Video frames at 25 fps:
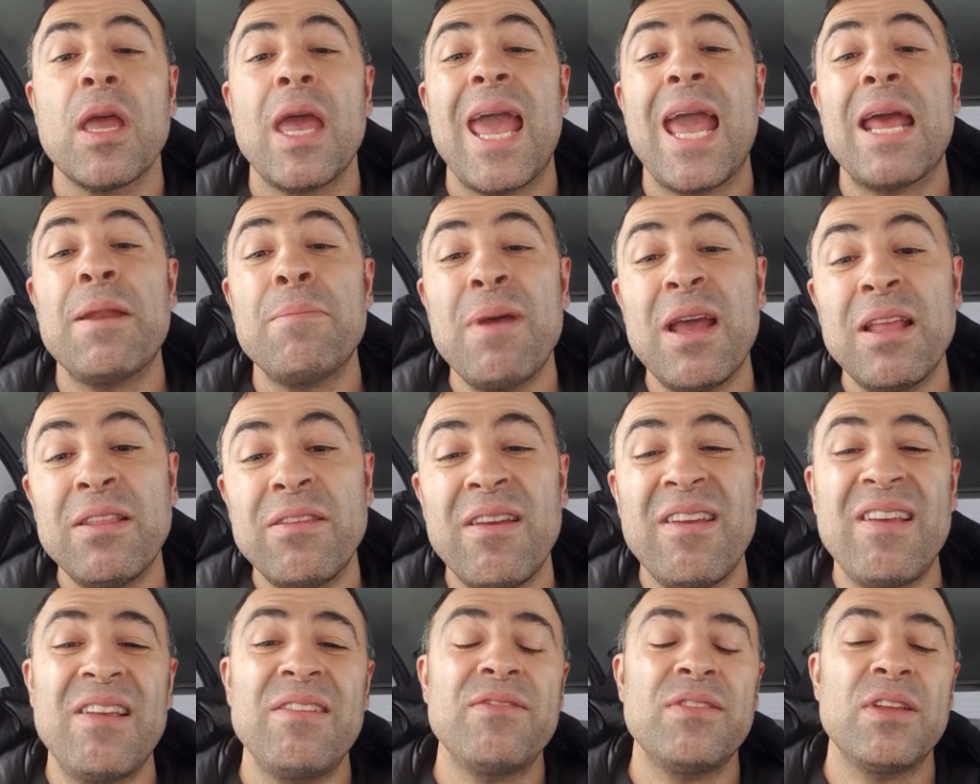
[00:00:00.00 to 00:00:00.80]
And
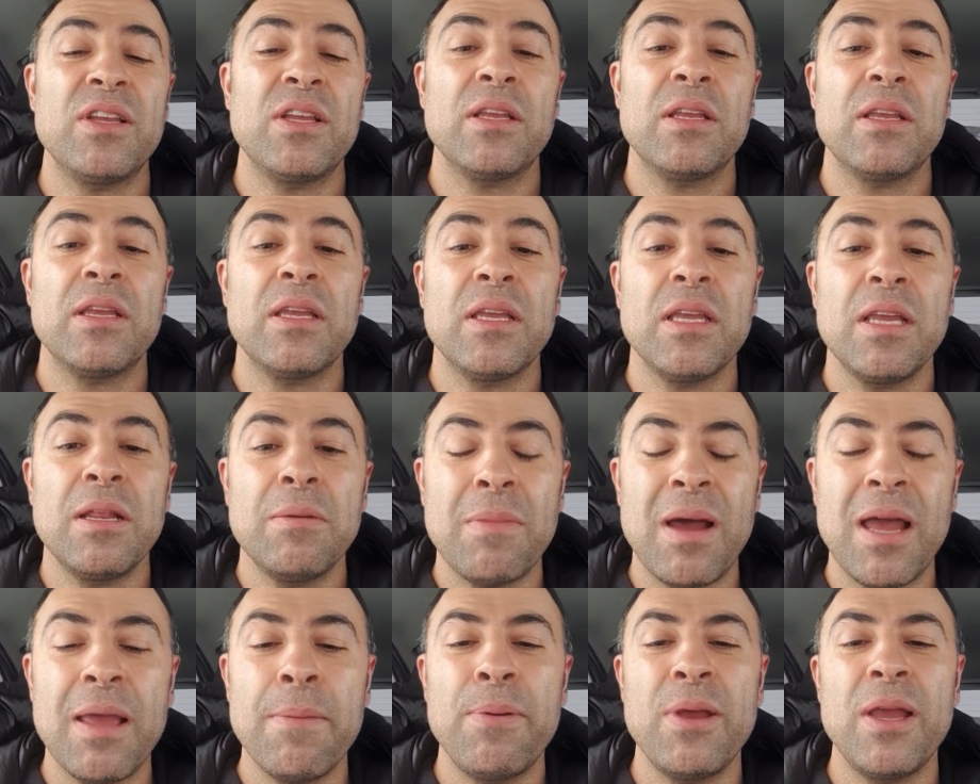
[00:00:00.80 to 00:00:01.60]
Medvedev, in
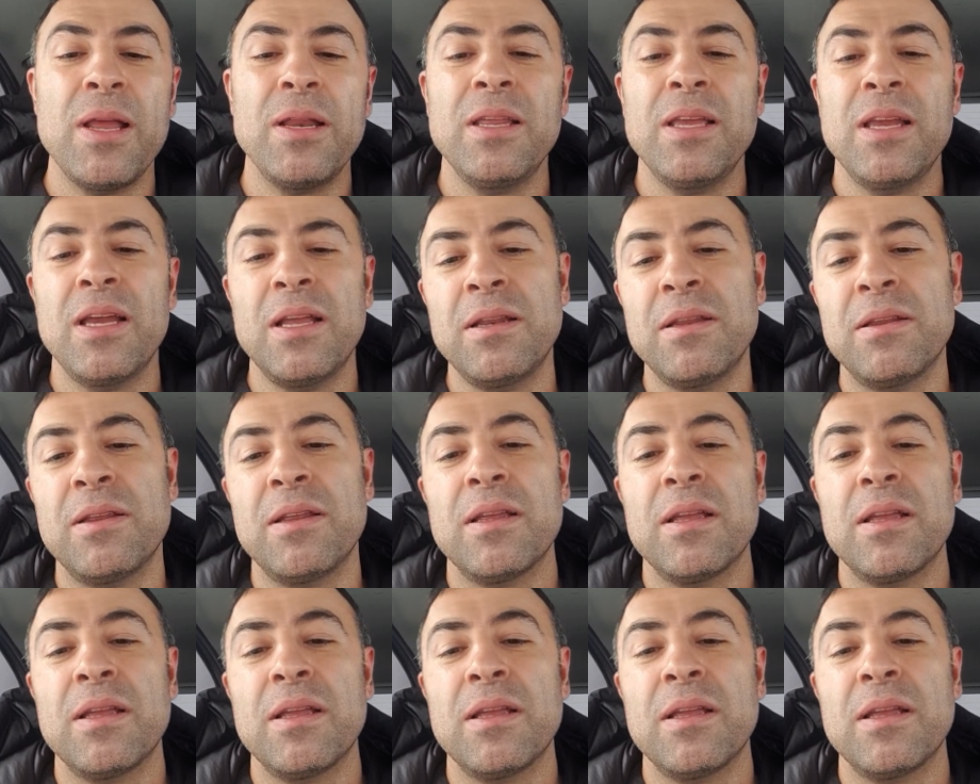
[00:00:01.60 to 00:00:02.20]
my opinion,